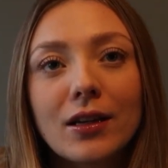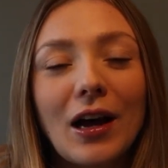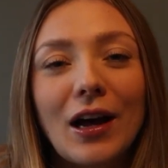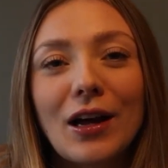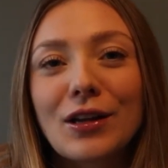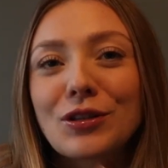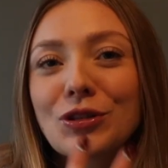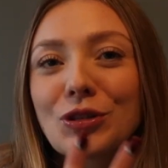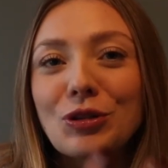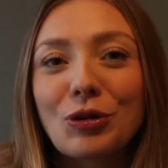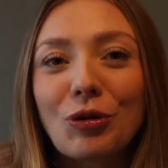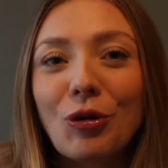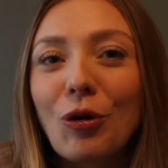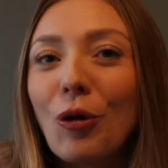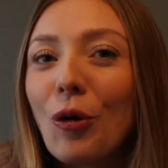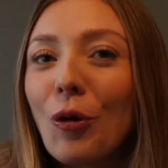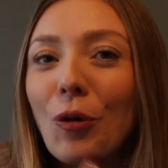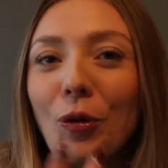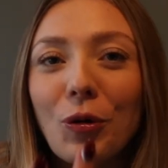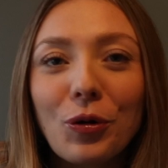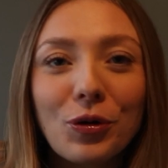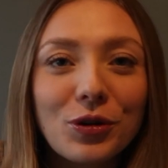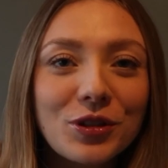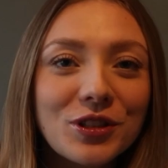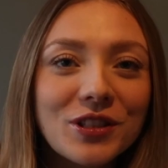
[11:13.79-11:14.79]
I don't know,
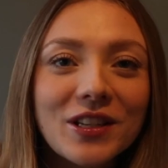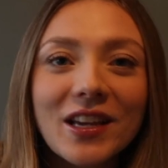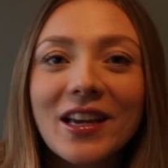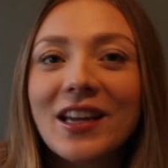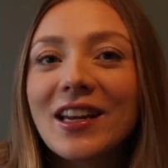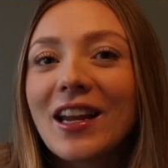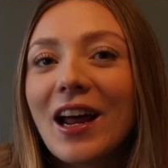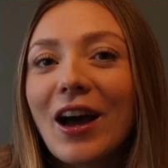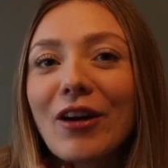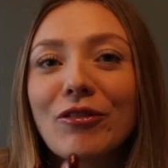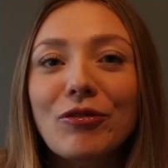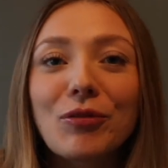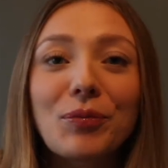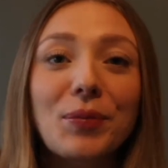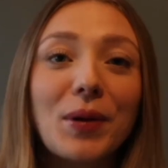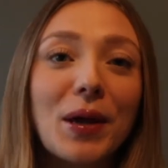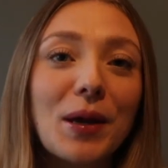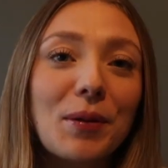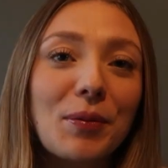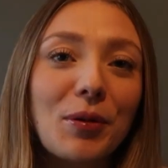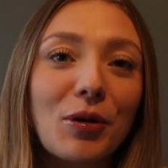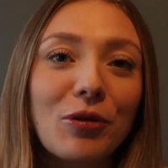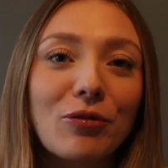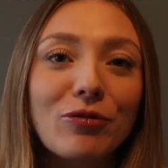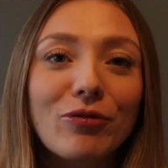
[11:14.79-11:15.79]
hosting, having
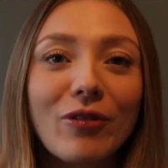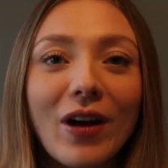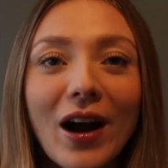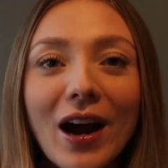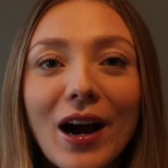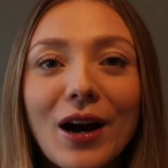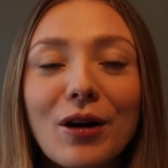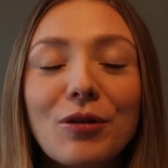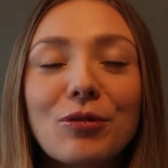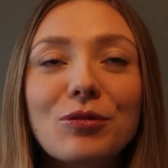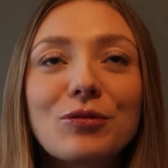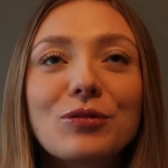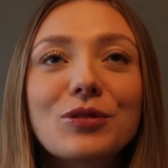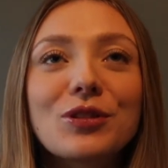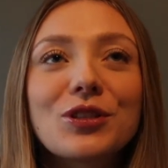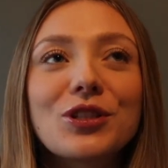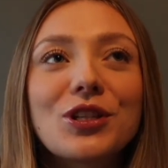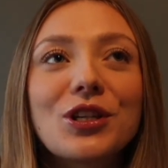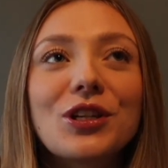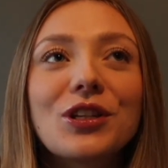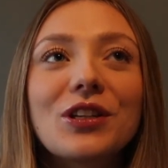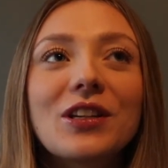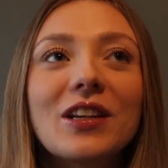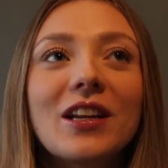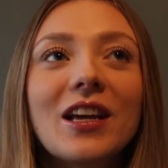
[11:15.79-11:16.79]
people round,
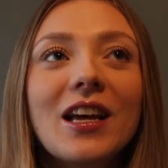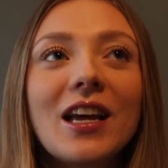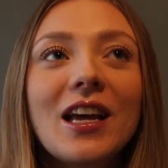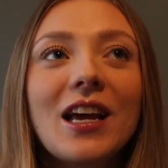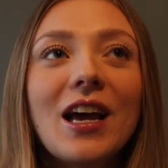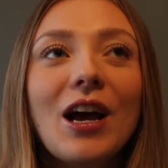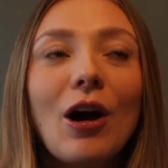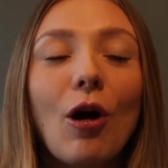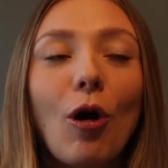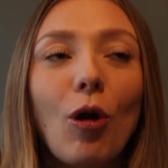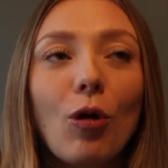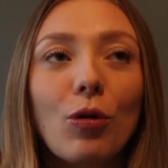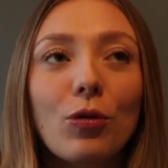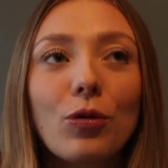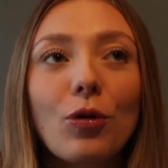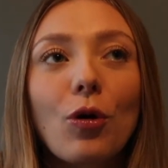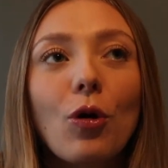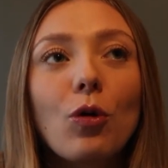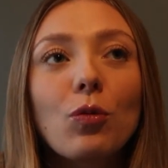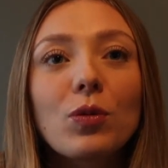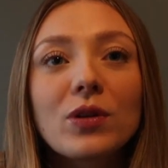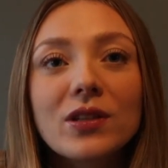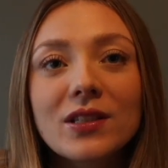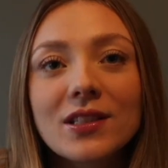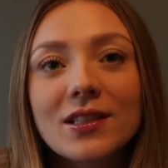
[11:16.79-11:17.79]
and
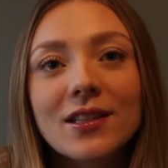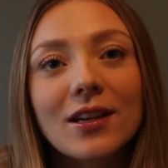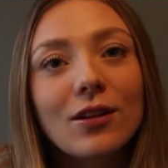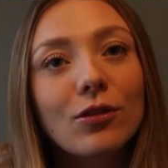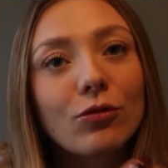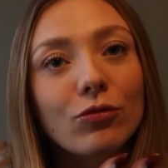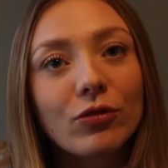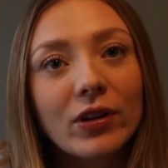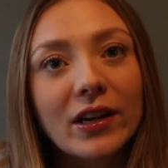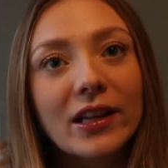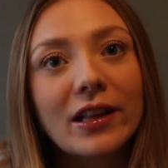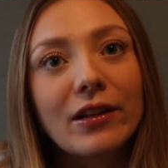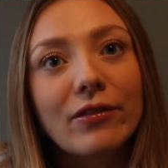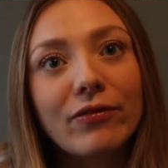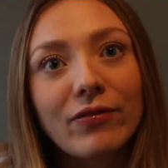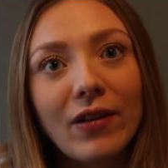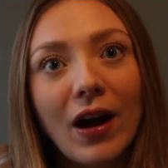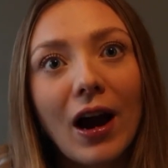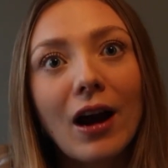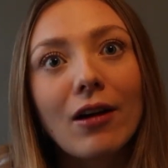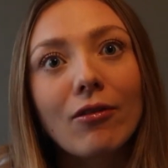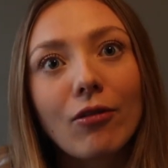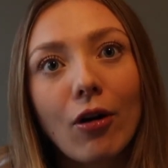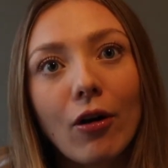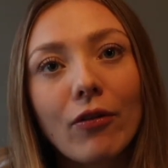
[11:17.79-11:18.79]
although we're still really
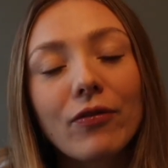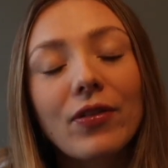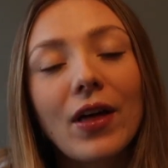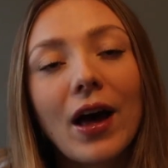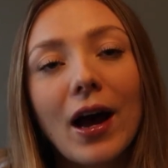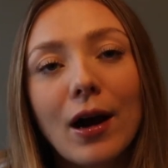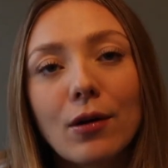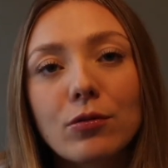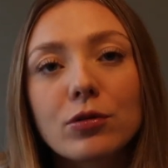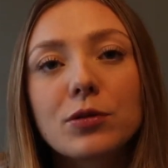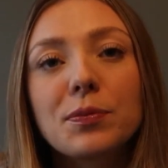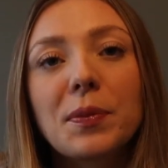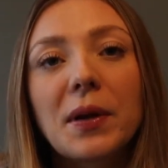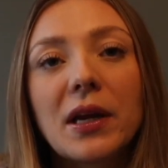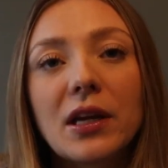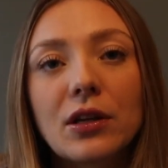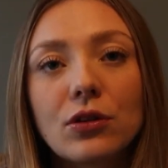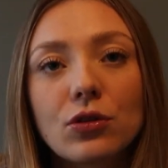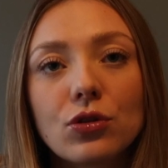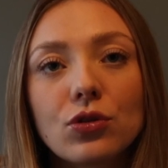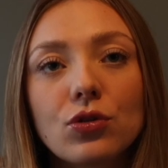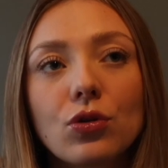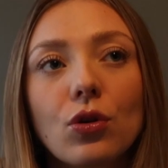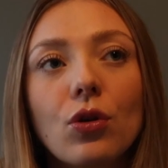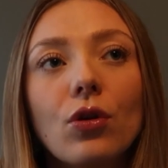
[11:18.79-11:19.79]
far off the house
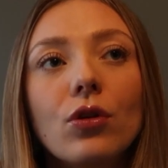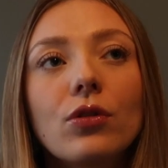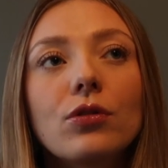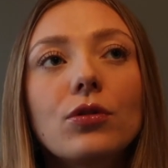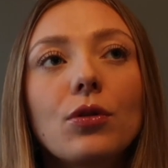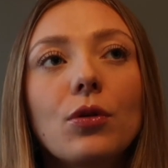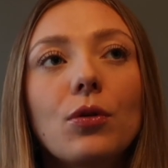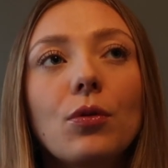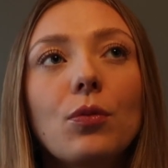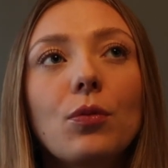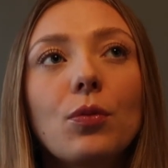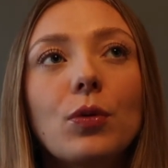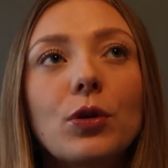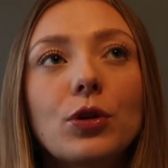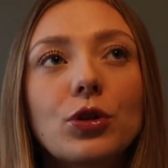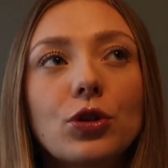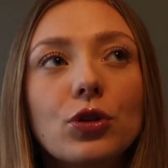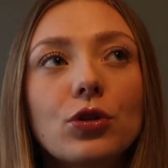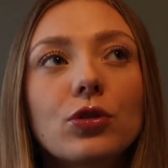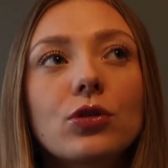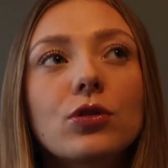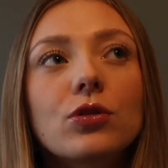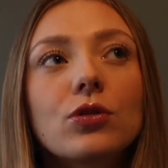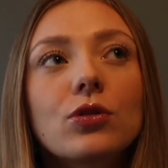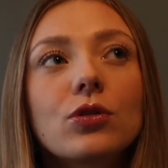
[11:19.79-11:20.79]
being done, we're
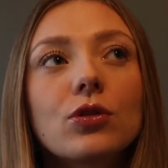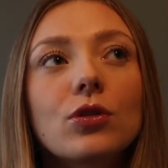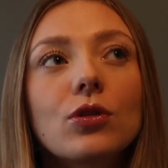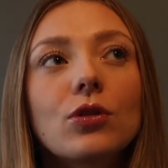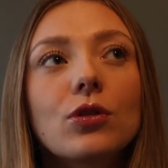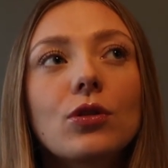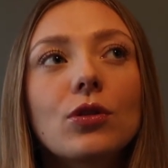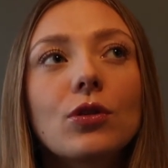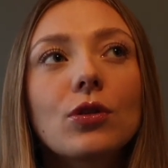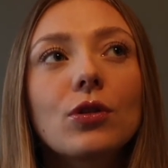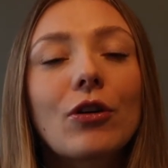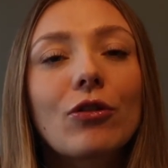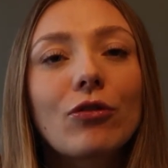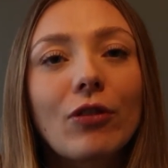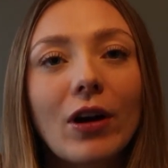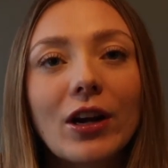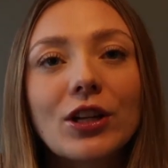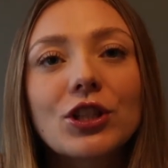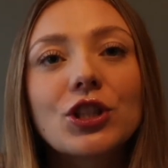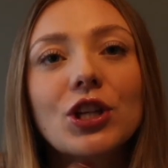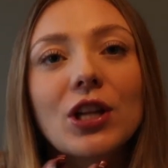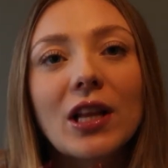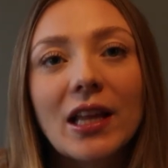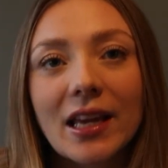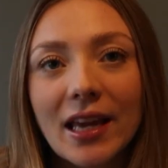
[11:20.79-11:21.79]
just
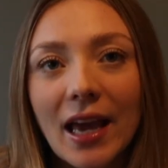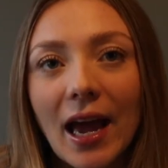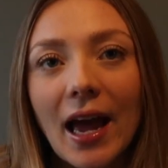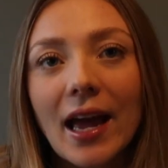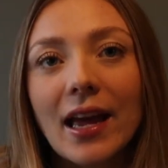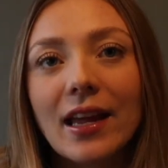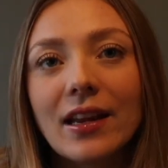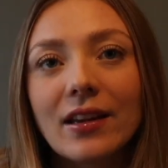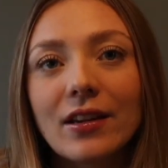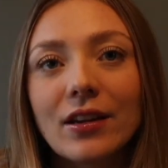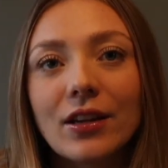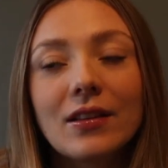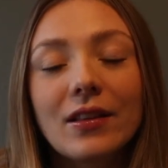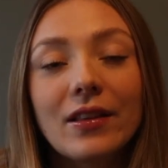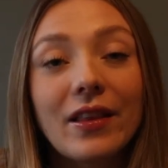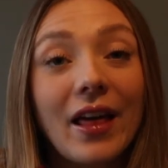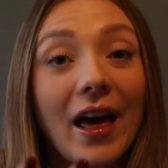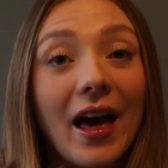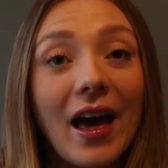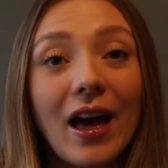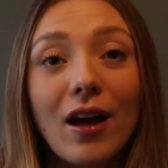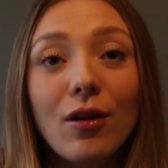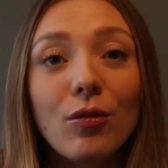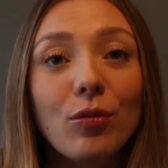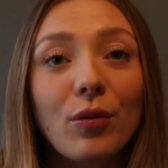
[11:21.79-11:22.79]
gradually getting
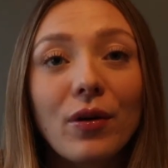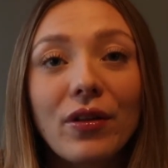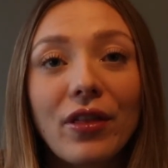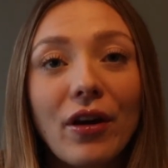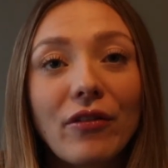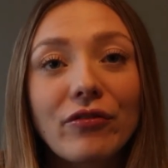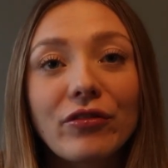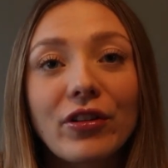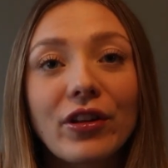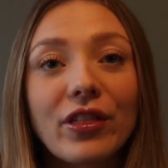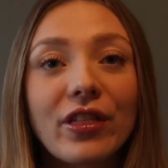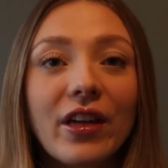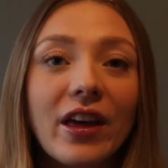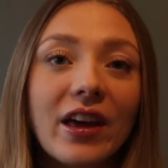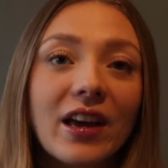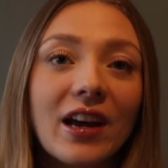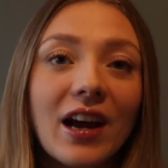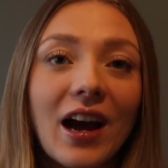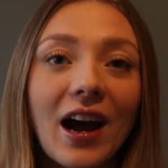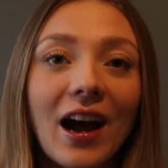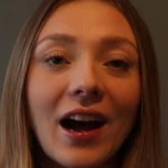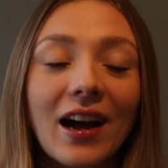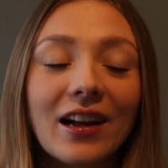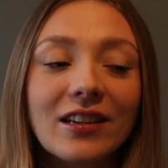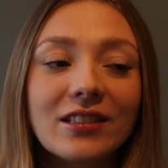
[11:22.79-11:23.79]
there with
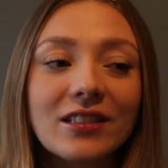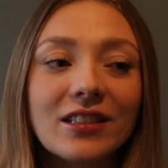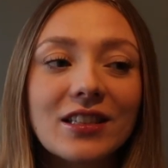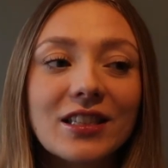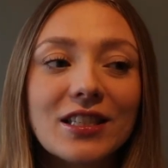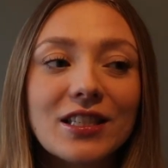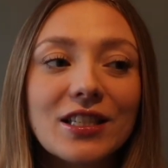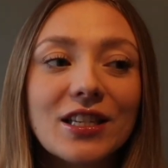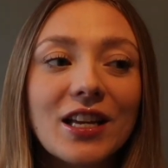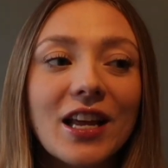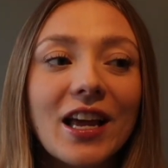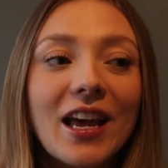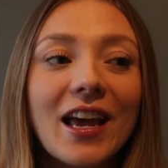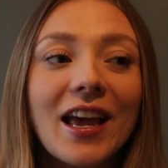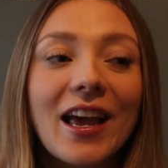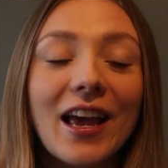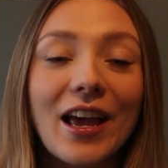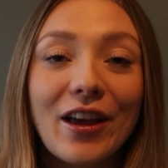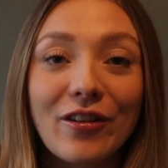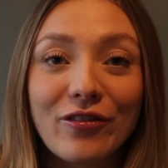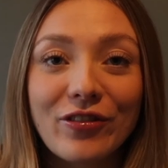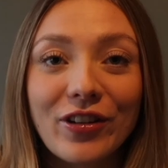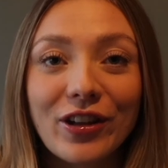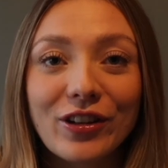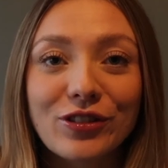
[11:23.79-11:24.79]
everything and
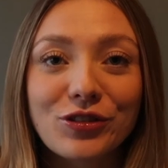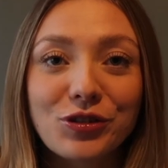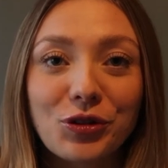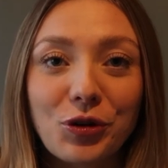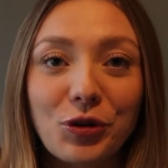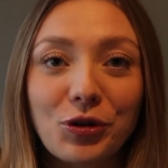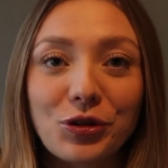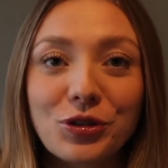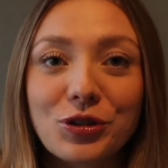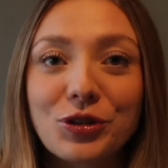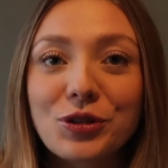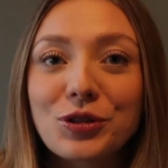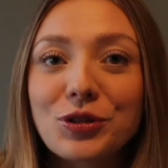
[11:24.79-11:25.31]
it feels good.